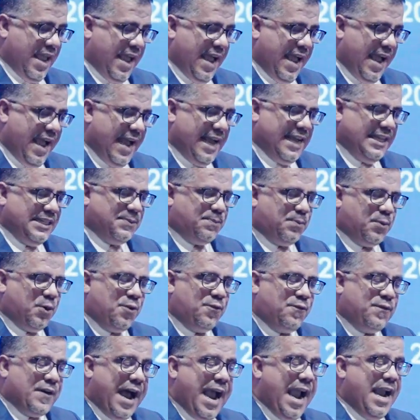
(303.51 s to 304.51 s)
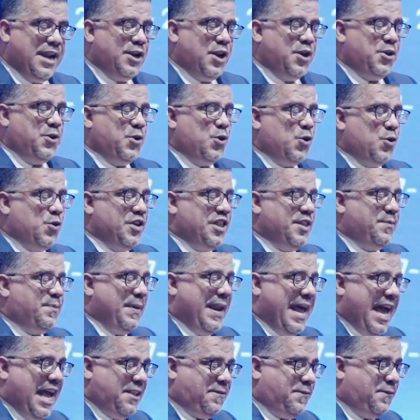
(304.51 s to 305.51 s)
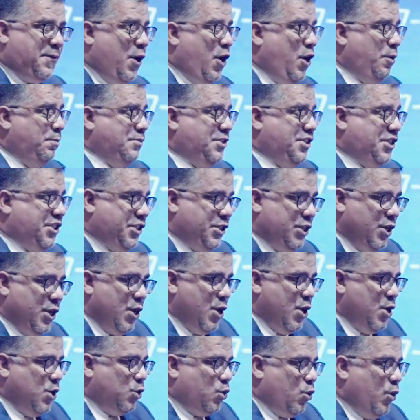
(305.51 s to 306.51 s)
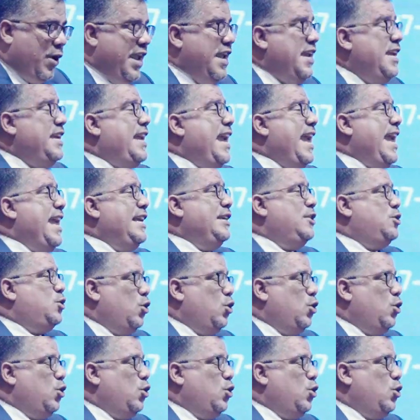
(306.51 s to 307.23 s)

has provided you with platforms to engage